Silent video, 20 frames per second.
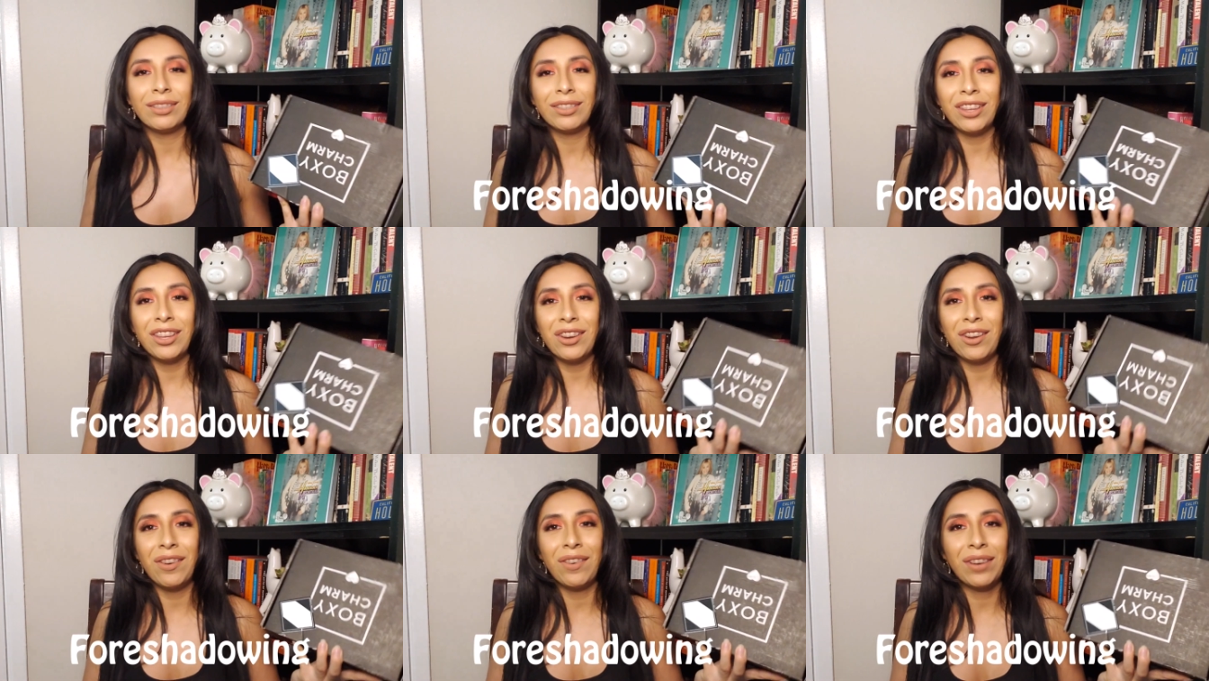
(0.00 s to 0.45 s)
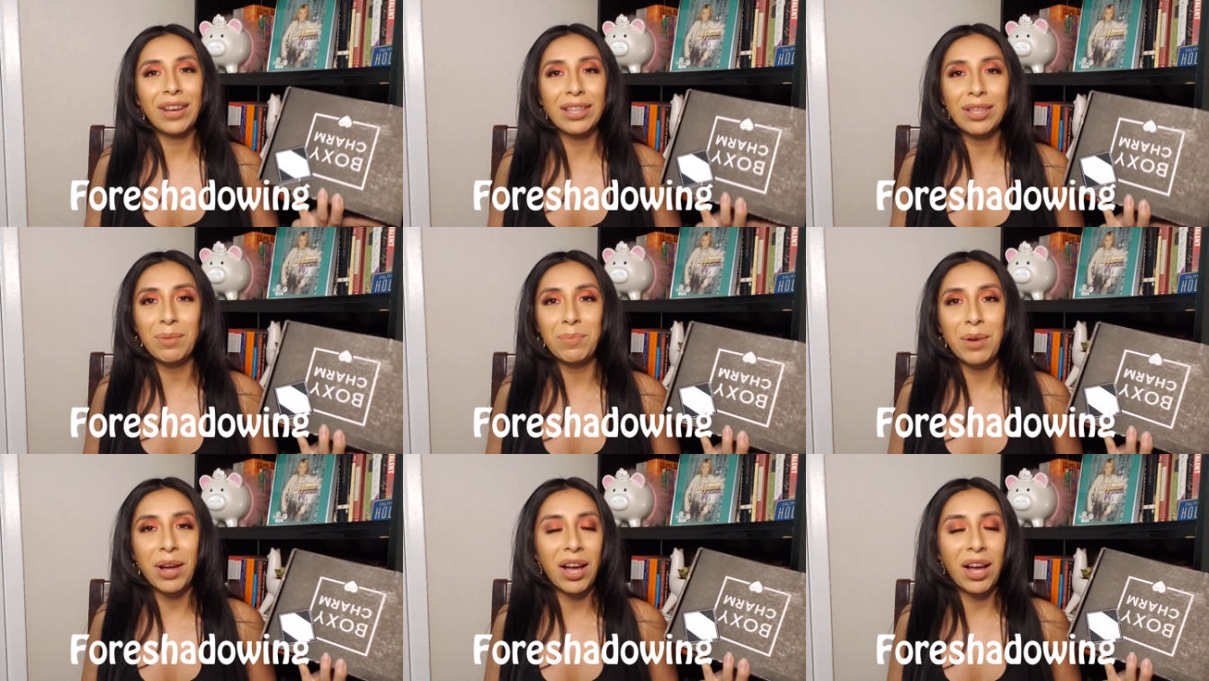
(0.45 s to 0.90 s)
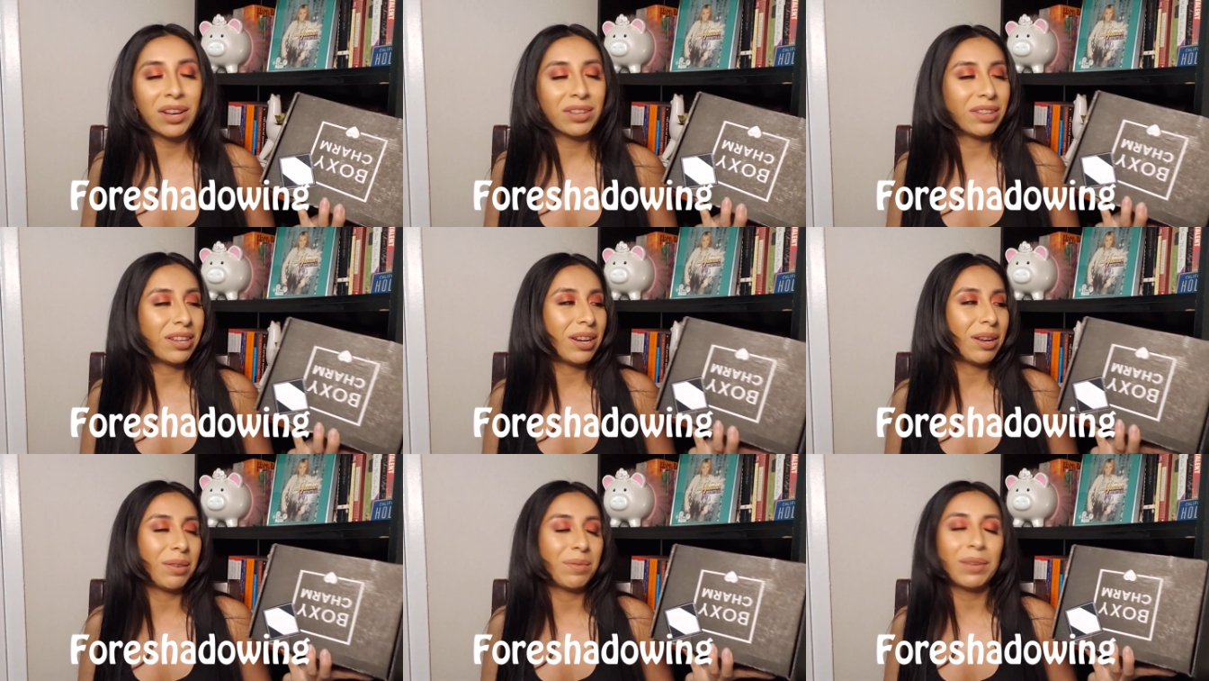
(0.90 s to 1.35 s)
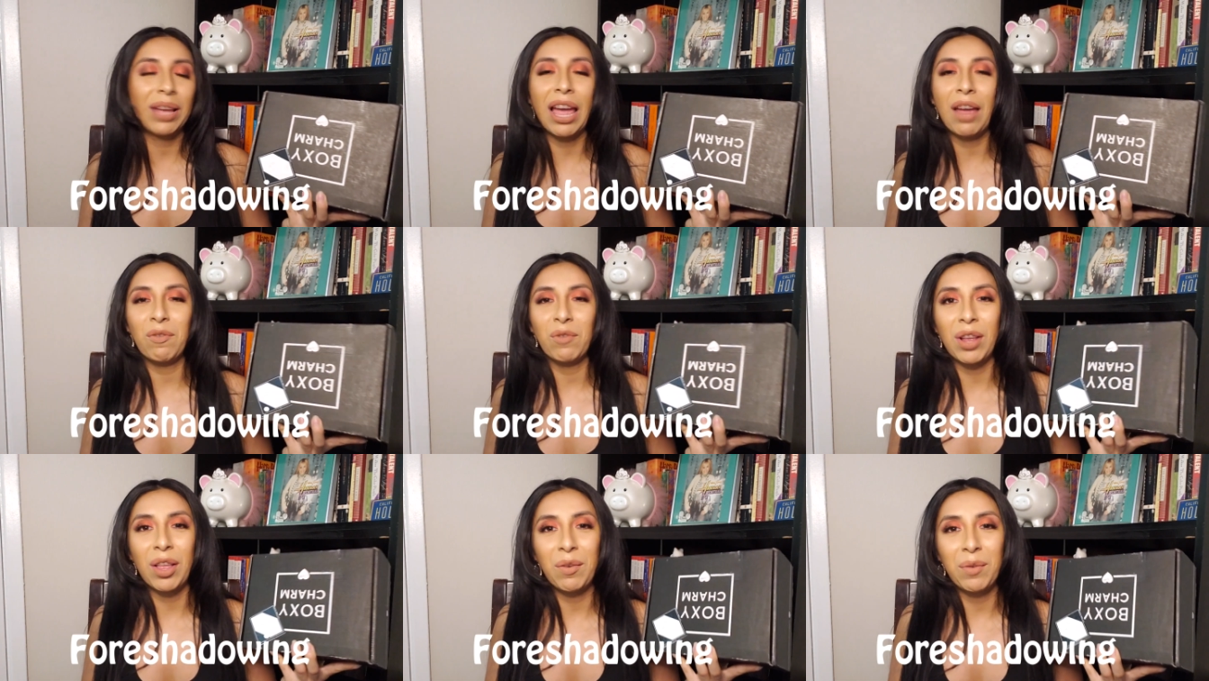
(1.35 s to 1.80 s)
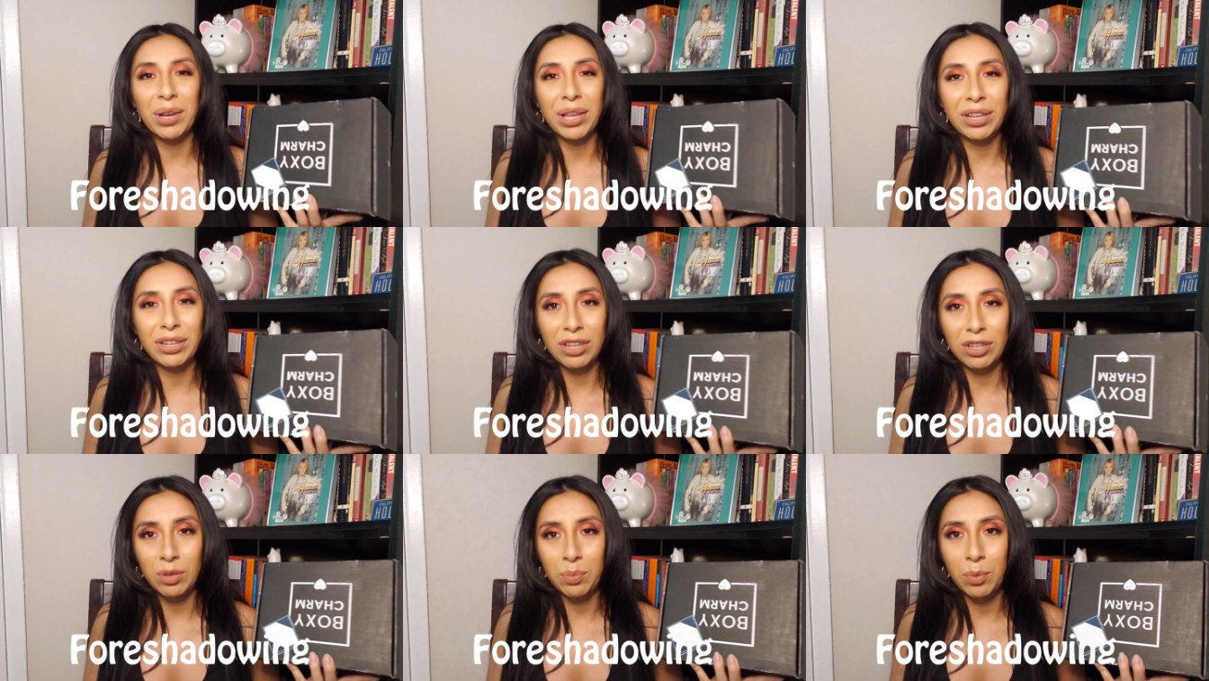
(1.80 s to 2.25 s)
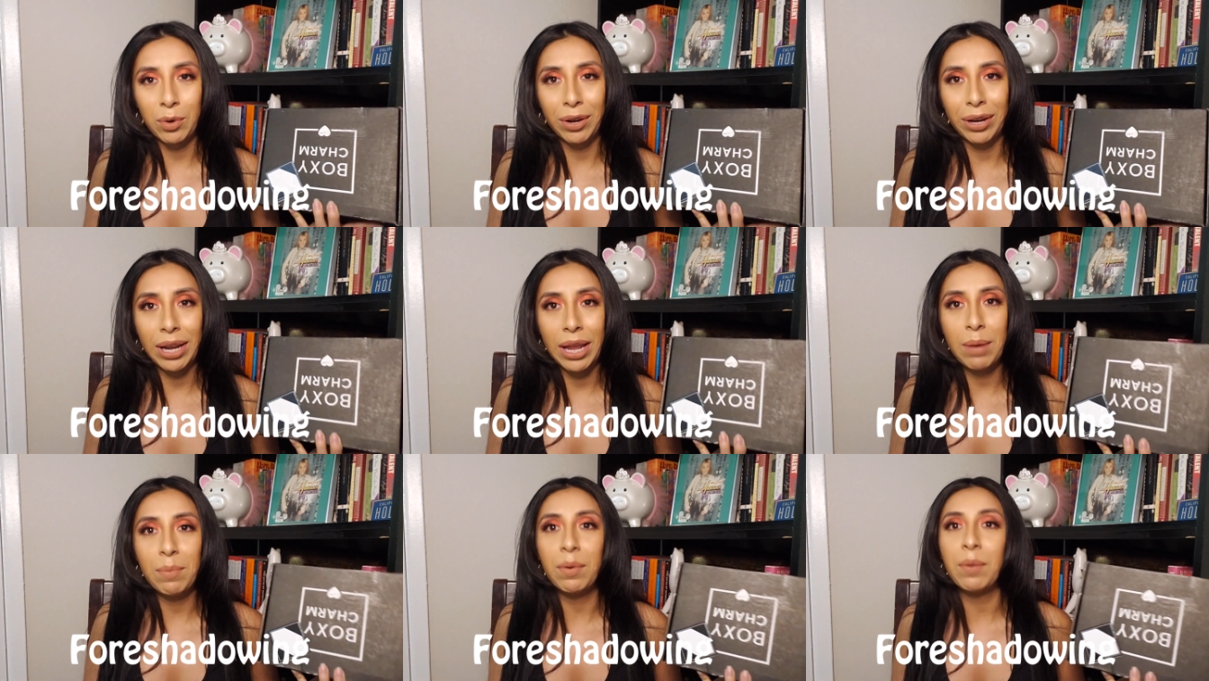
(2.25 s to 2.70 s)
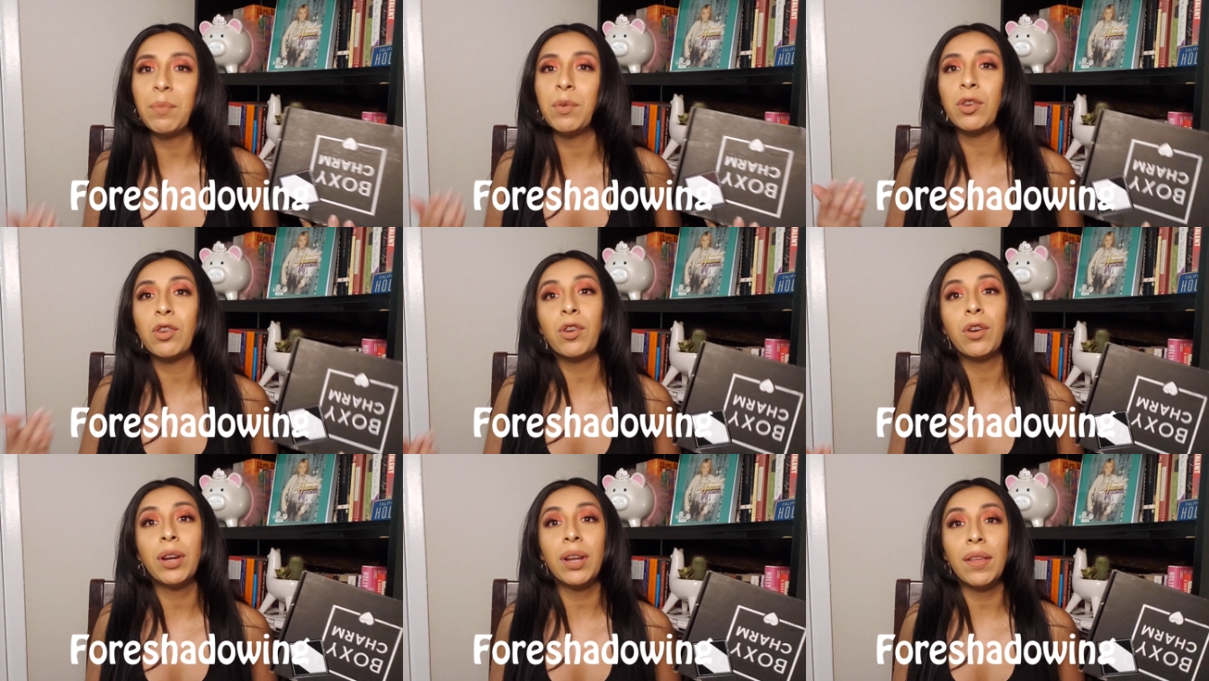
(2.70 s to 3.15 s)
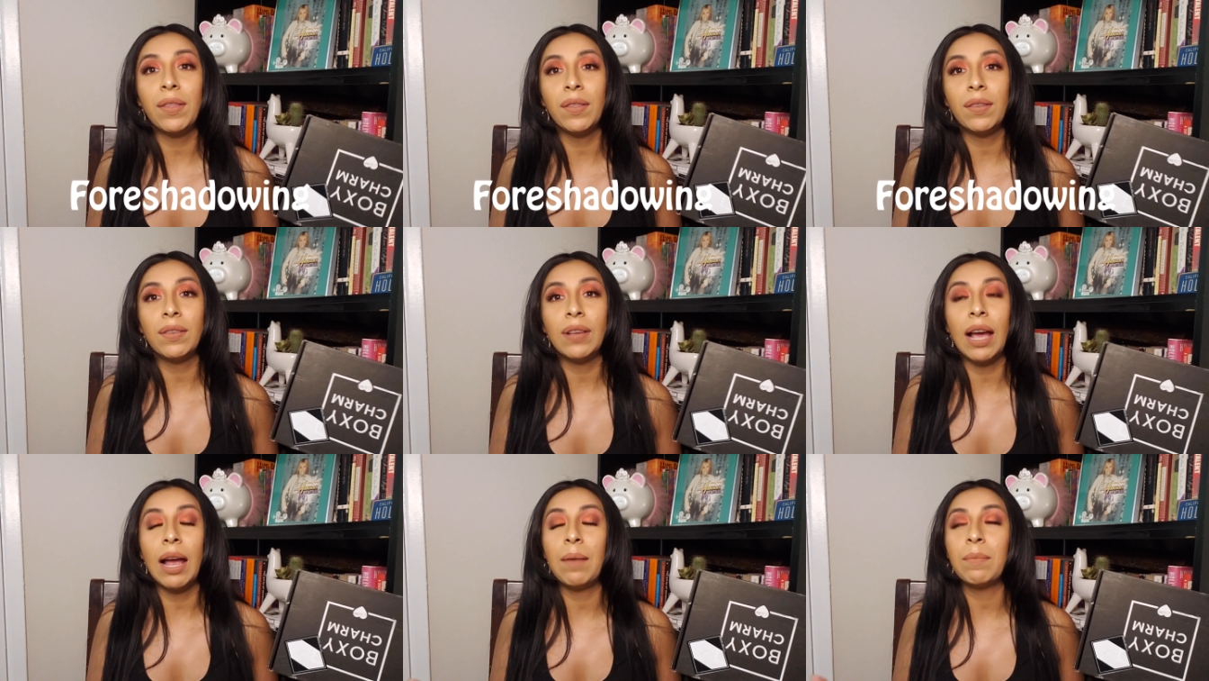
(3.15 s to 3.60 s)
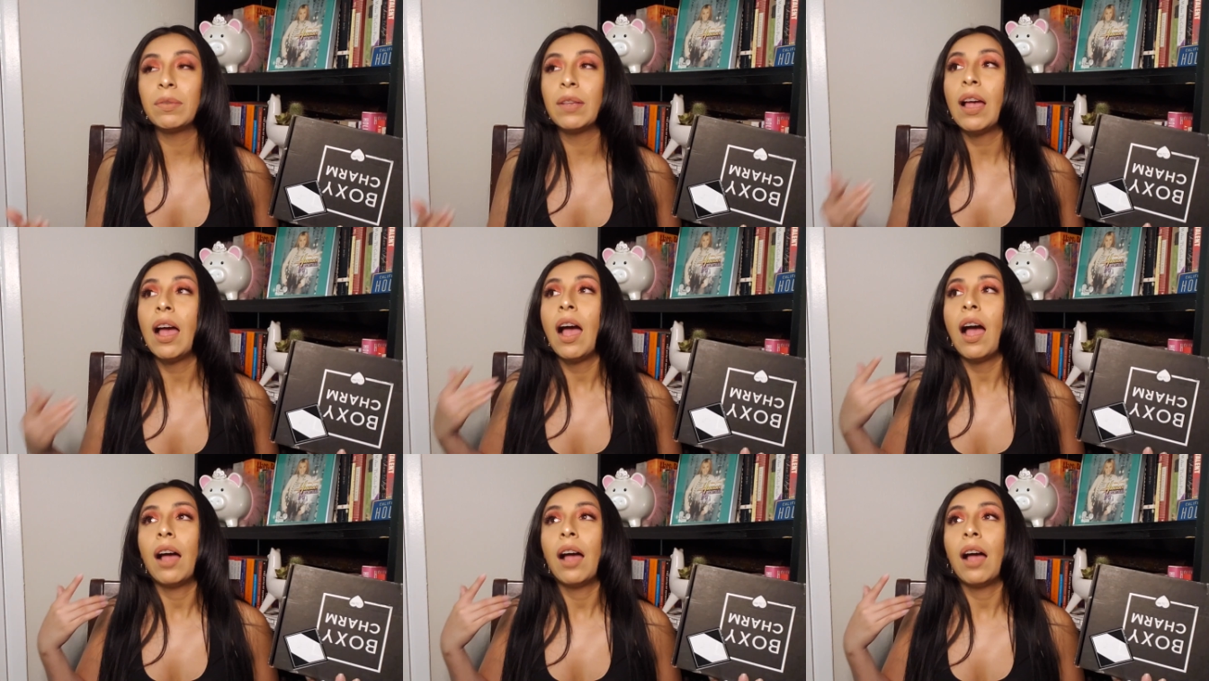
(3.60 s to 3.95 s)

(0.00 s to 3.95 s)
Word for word: you know, get the box and I get really disappointed, but majority of the times